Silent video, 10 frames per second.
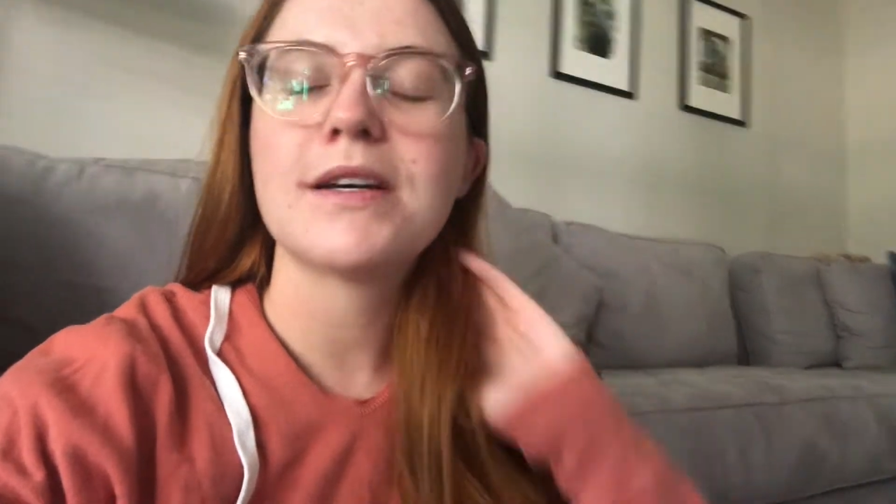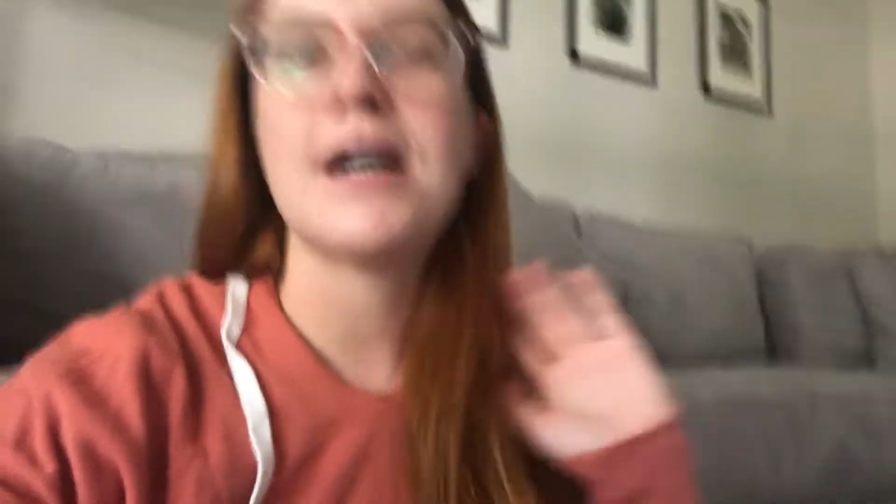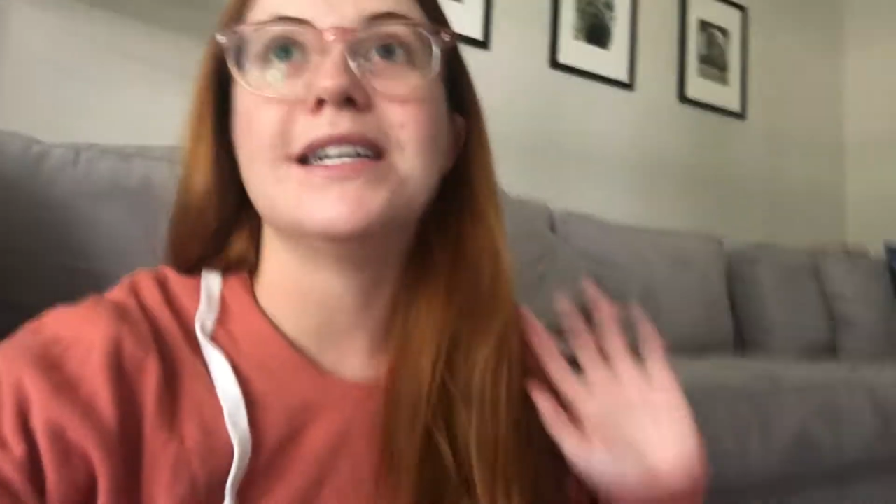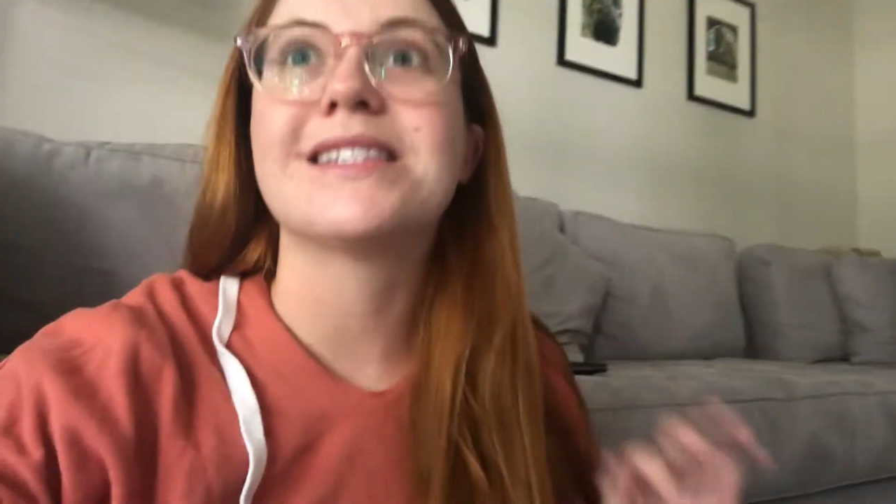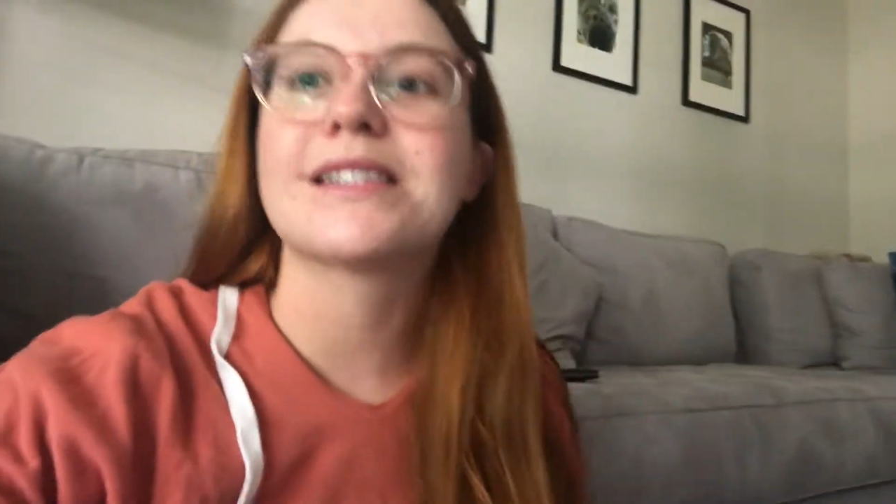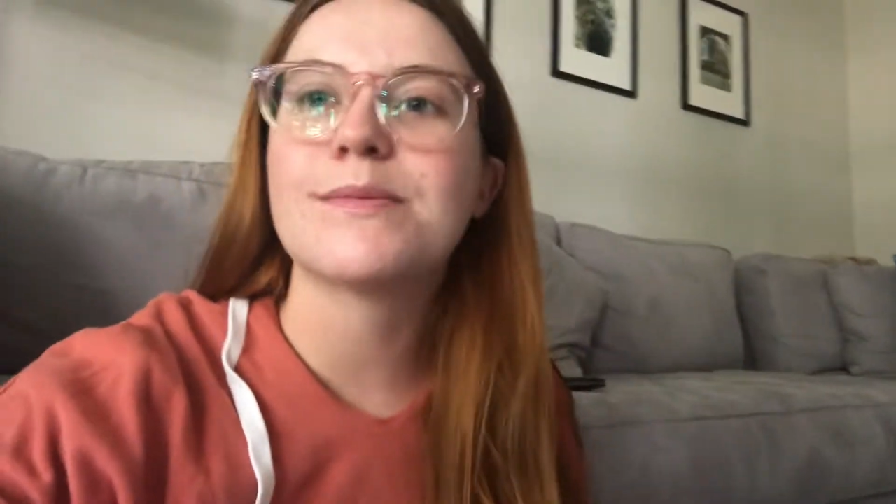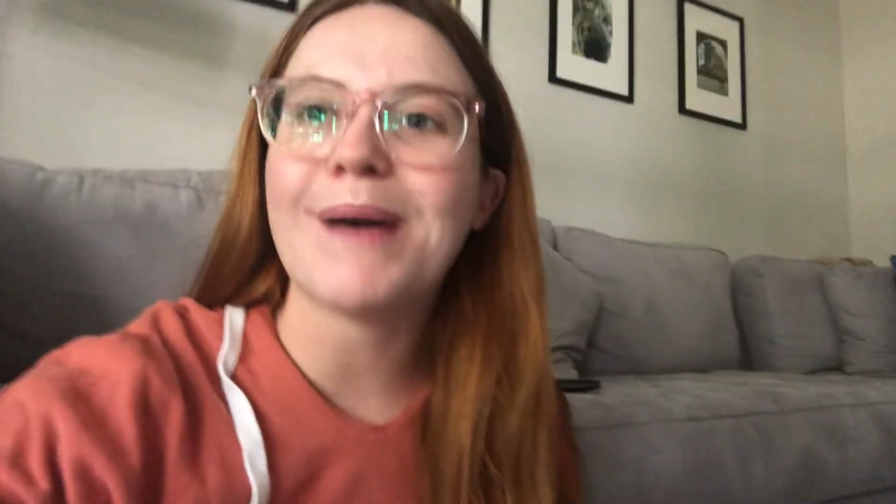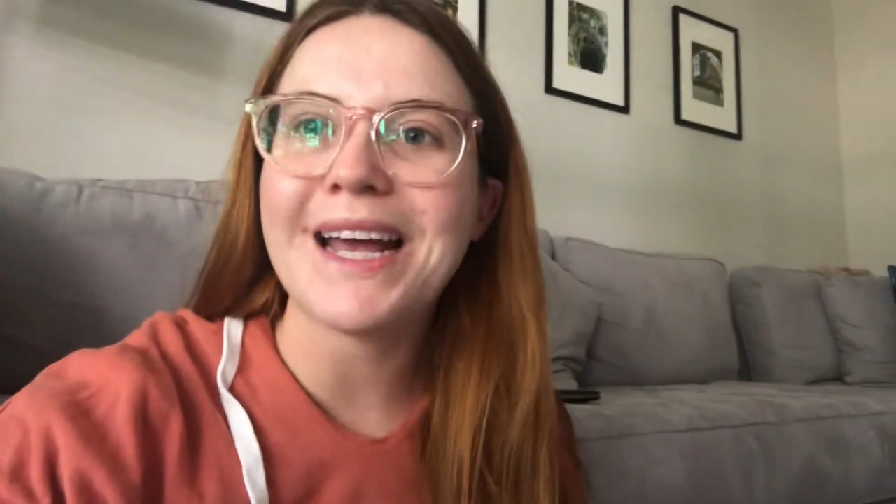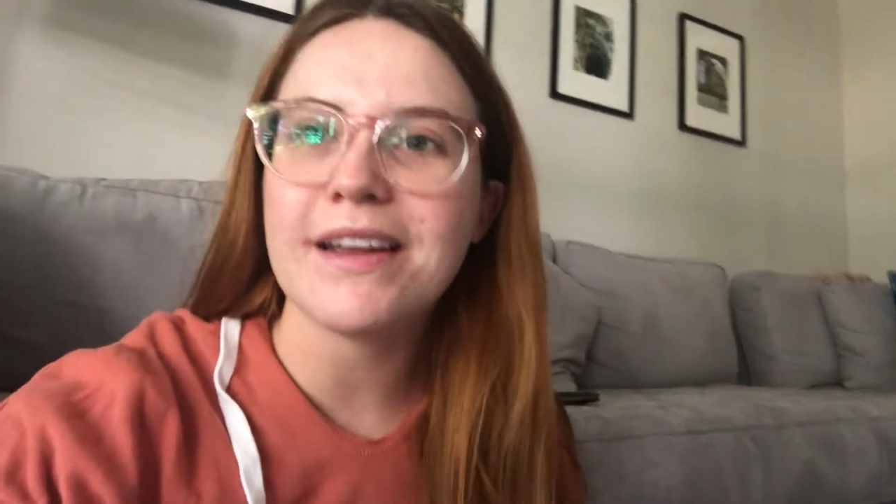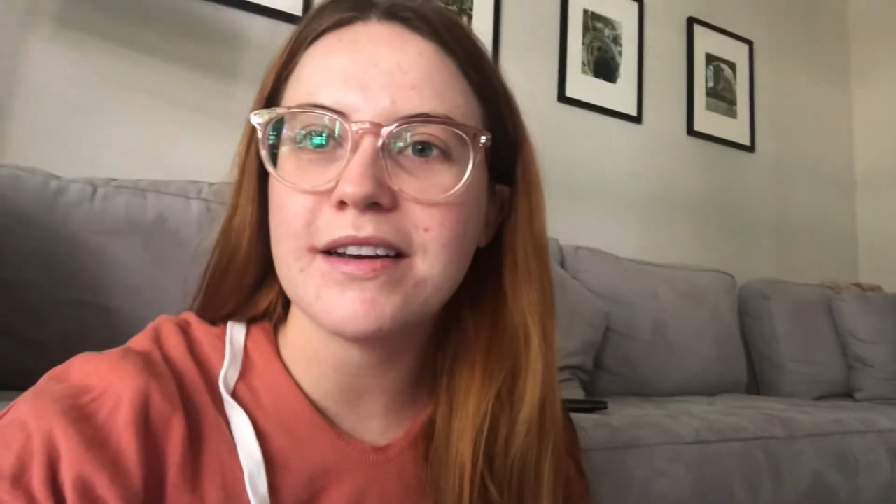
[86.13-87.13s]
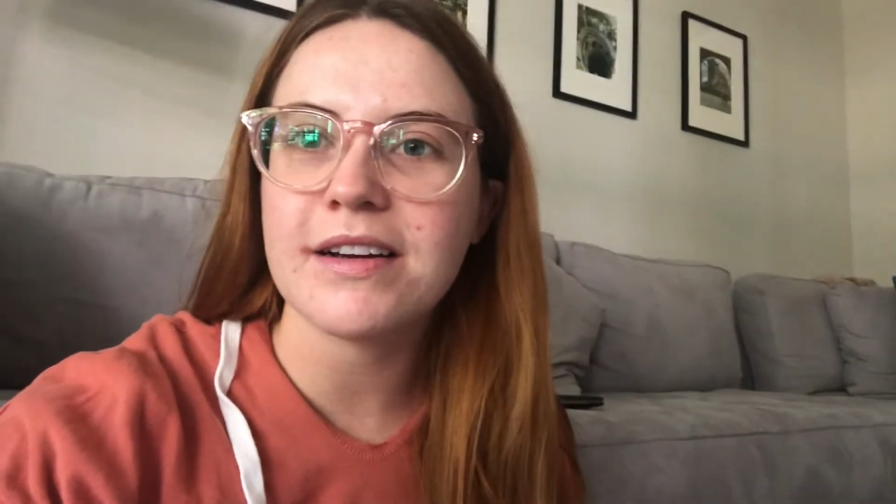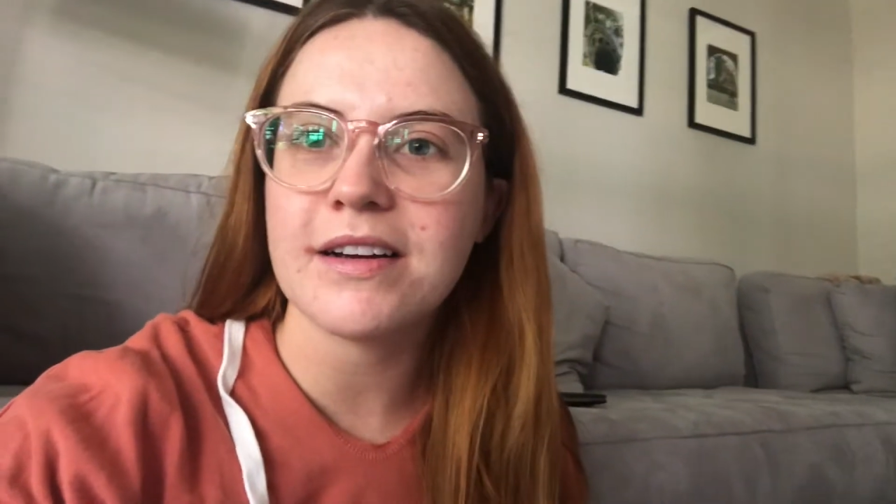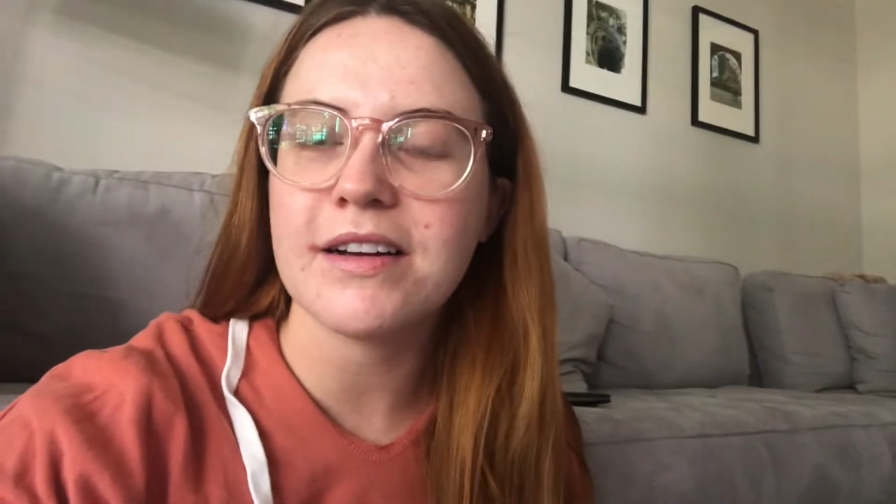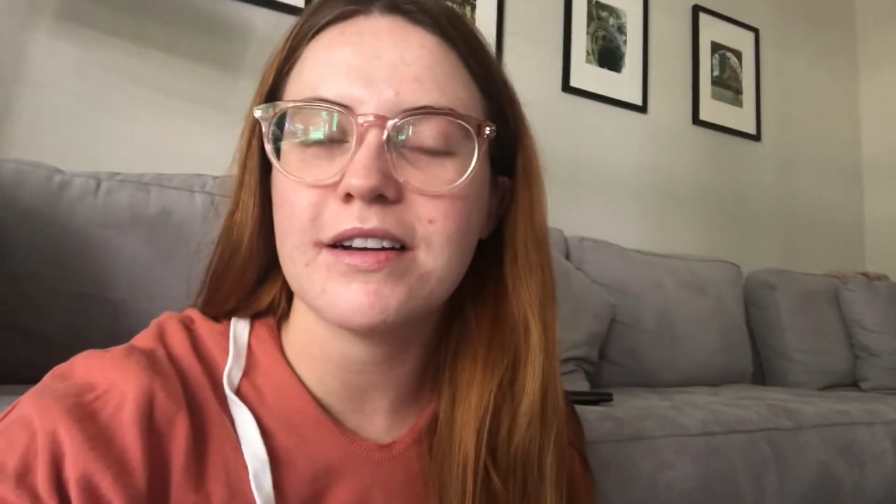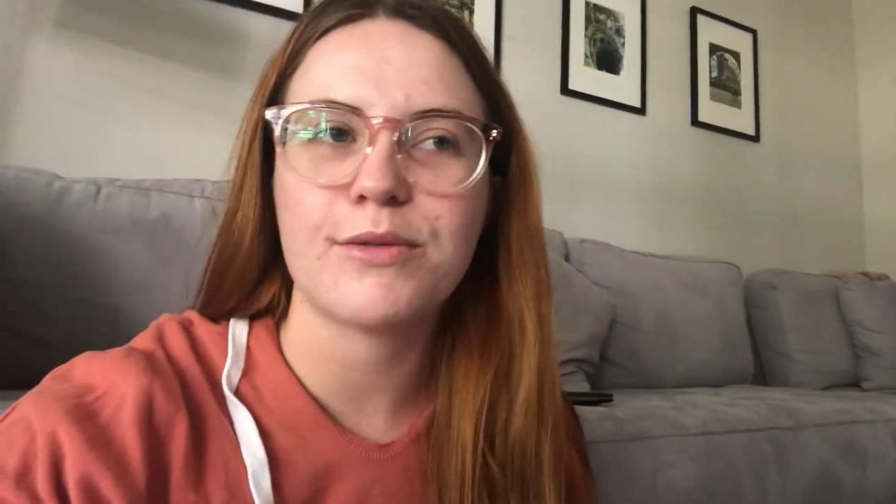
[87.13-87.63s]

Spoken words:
a spider.